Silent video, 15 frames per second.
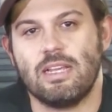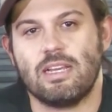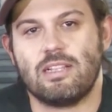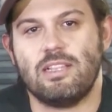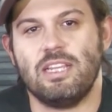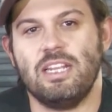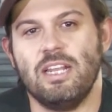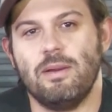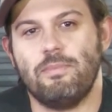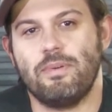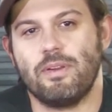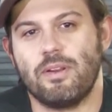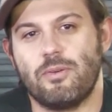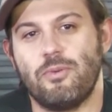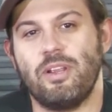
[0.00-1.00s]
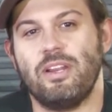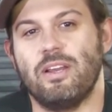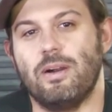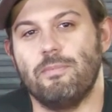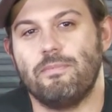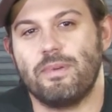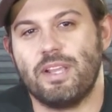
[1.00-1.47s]
Cleanup
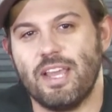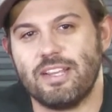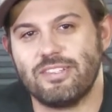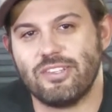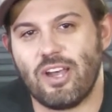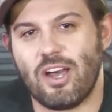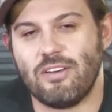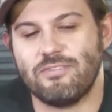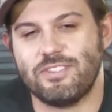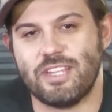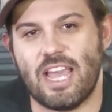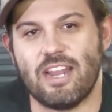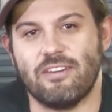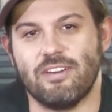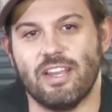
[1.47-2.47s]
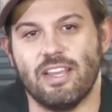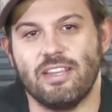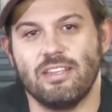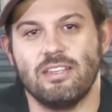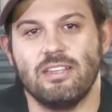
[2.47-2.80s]
Greenup kicks off Saturday.